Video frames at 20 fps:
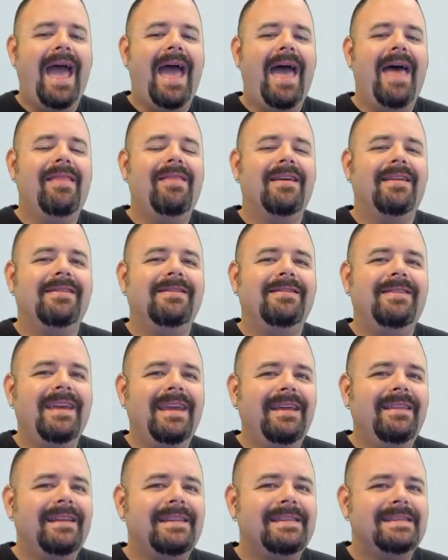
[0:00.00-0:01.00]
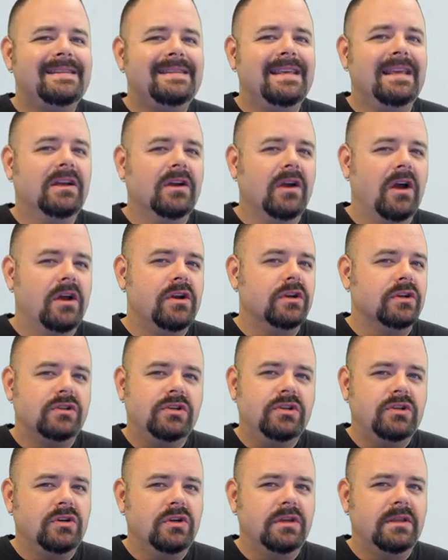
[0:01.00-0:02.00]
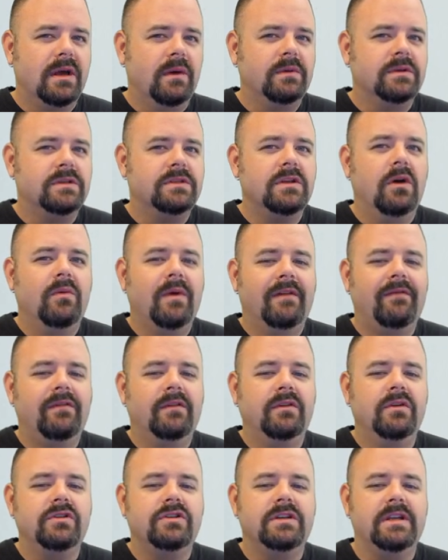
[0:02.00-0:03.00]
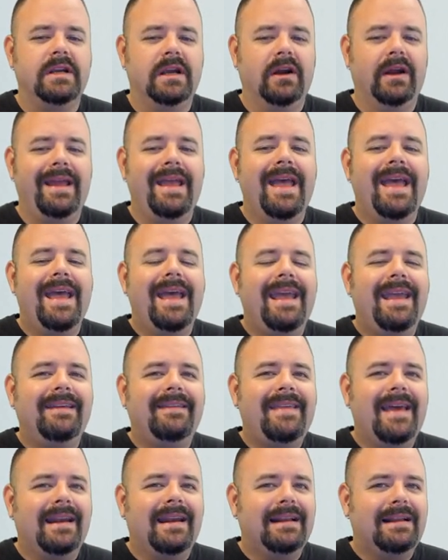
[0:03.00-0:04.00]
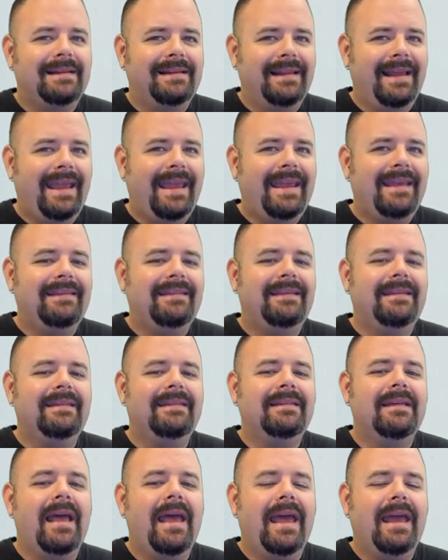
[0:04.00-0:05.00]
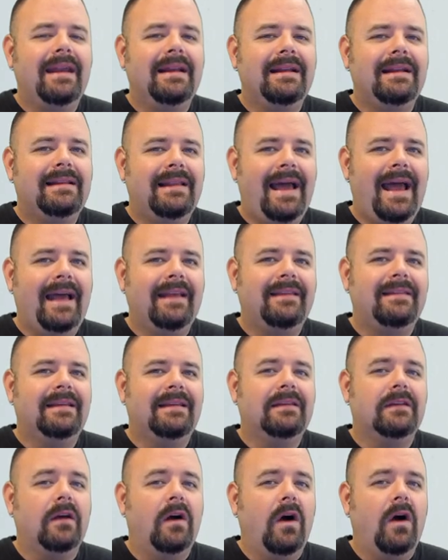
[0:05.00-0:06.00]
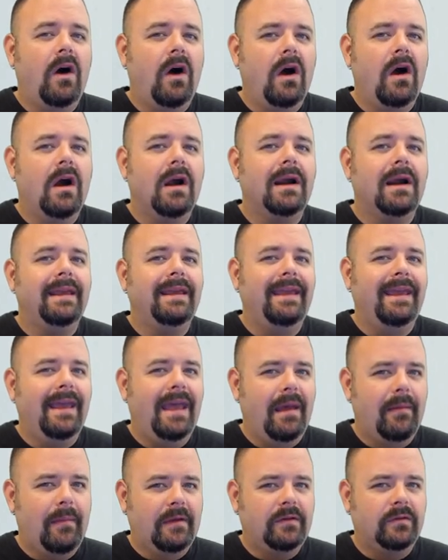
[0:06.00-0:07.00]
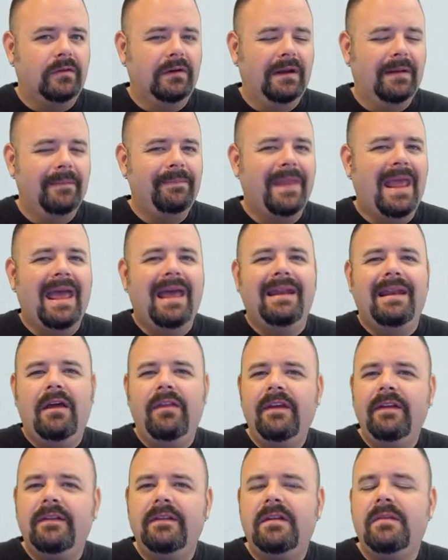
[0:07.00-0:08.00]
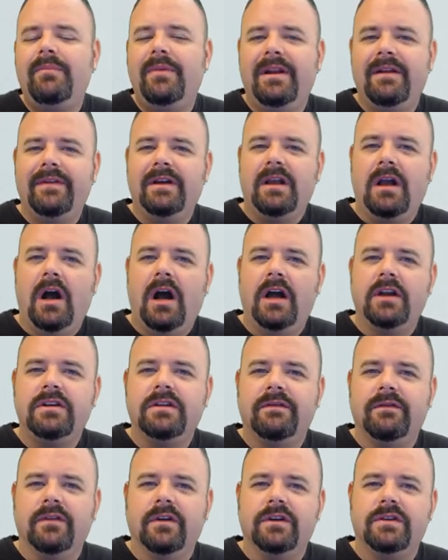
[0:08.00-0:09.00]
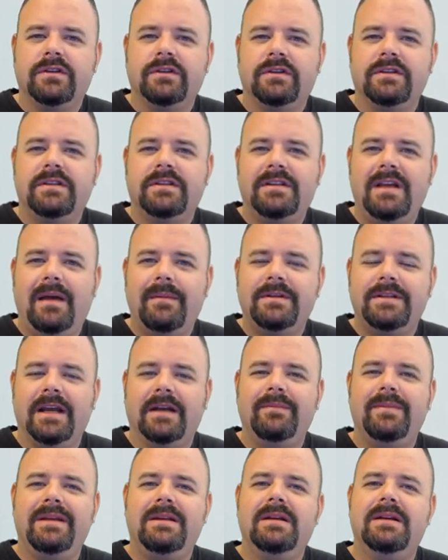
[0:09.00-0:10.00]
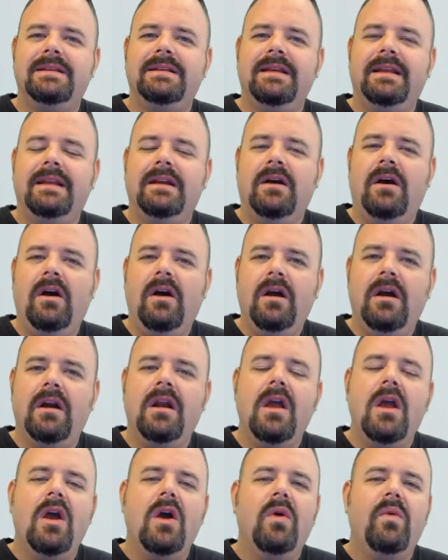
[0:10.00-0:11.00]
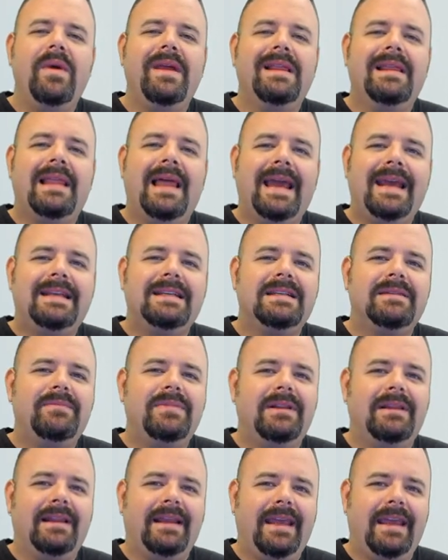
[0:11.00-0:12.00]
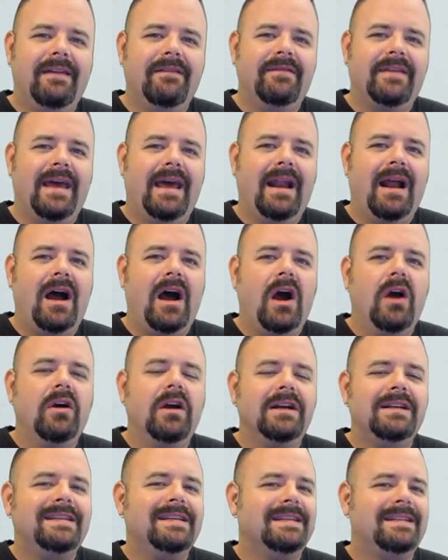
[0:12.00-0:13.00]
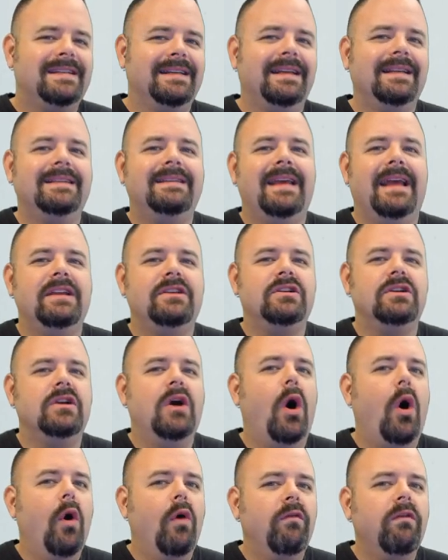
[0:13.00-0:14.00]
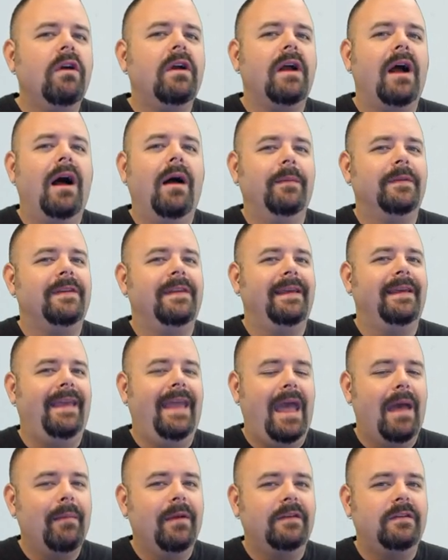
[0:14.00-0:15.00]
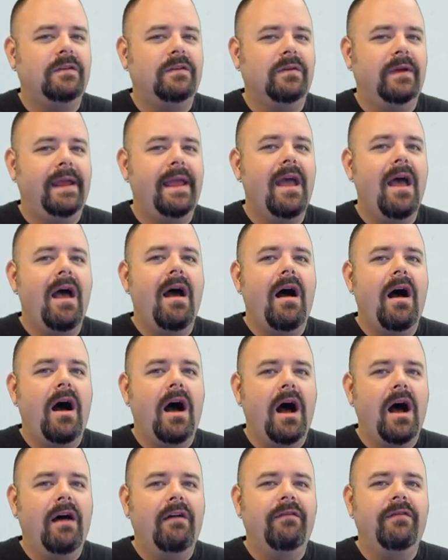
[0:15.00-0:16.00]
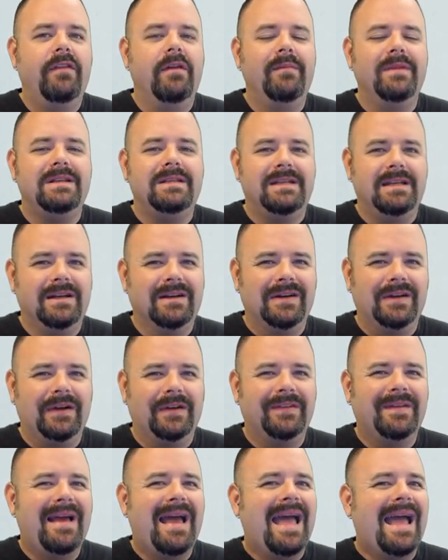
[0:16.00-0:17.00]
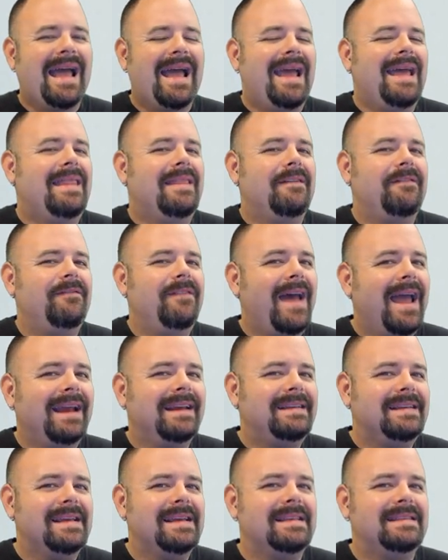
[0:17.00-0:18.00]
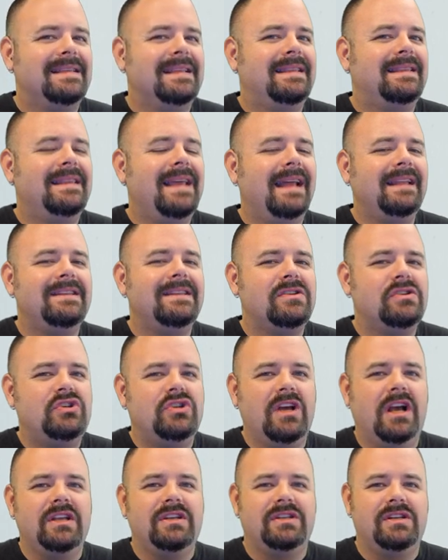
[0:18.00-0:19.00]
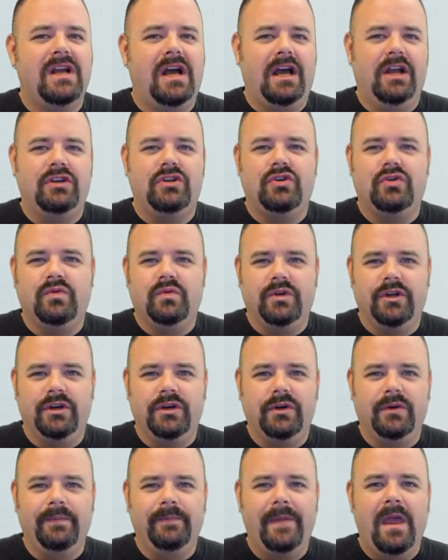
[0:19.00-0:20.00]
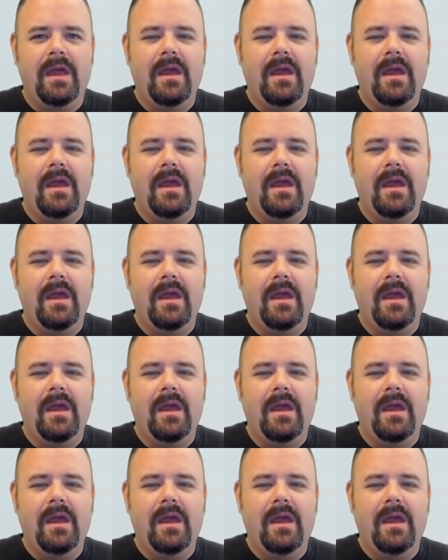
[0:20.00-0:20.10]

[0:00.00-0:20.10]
And the thing that Seeger understood that was so revolutionary is that glazes and glasses are chemistry. Now, this is a bit of a controversial subject because in art, we like to believe that our artistic intention overcomes the chemistry of the materials. And the fact is that that's just not true.